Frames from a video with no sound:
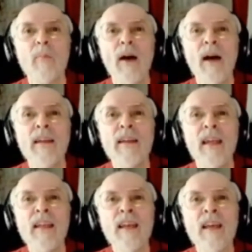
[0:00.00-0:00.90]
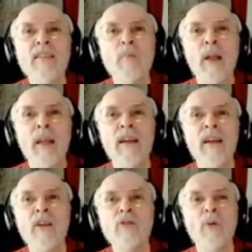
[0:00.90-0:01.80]
but it doesn't play a
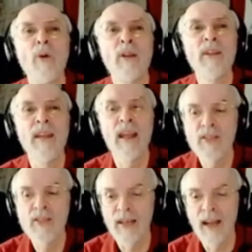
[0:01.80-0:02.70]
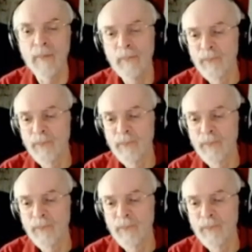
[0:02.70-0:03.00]
huge role in the SCA.